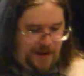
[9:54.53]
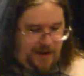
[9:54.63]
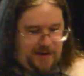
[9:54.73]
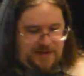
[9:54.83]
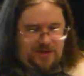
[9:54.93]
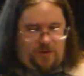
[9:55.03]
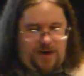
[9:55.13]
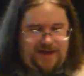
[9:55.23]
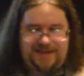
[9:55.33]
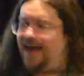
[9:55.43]
So
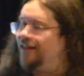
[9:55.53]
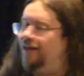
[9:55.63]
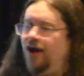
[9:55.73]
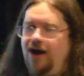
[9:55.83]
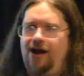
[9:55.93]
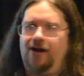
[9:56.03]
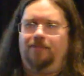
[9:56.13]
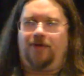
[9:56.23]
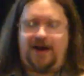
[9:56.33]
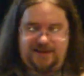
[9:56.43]
what exactly are
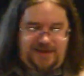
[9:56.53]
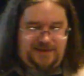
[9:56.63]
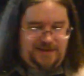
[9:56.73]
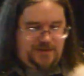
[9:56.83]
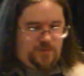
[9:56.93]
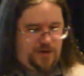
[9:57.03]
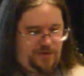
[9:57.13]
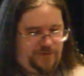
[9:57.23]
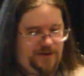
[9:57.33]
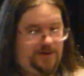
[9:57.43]
processes,
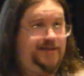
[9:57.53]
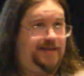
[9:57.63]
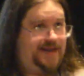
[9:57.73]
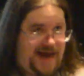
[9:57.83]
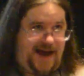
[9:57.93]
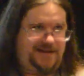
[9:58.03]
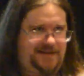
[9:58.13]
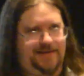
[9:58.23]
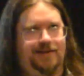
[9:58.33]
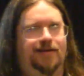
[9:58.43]
workflows, and
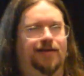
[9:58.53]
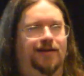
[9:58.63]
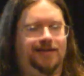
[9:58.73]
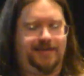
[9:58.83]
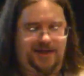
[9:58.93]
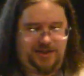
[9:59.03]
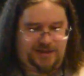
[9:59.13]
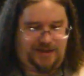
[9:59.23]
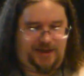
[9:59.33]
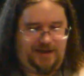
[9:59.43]
tasks?
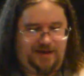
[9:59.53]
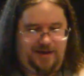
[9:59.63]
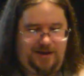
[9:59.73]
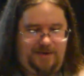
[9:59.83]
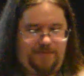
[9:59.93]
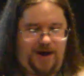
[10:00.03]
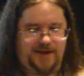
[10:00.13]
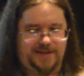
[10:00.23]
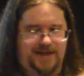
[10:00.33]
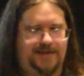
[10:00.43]
Essentially,
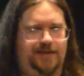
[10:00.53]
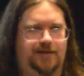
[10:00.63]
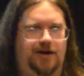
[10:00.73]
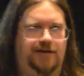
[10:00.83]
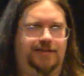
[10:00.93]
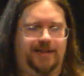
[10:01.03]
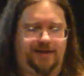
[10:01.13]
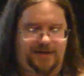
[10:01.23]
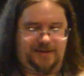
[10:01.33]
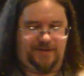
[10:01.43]
processes are a
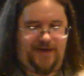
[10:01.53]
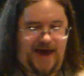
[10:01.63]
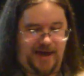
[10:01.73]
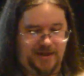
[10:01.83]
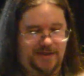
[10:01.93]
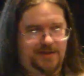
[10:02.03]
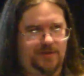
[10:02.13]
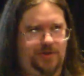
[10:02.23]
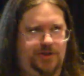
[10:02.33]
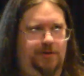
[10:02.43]
series of actions
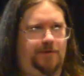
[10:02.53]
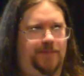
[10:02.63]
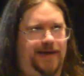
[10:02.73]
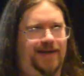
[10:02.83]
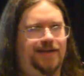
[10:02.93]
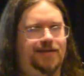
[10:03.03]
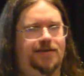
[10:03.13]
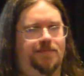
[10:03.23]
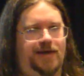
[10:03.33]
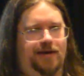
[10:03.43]
which are repeated to
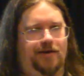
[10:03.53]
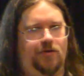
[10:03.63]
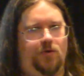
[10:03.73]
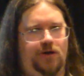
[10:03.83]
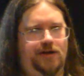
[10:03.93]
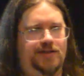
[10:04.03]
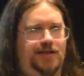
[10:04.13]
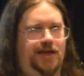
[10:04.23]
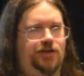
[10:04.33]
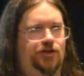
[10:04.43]
meet an
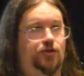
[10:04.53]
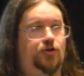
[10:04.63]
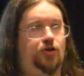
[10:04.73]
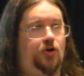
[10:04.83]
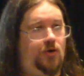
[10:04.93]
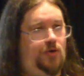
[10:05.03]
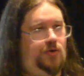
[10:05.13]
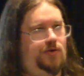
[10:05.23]
organizational goal.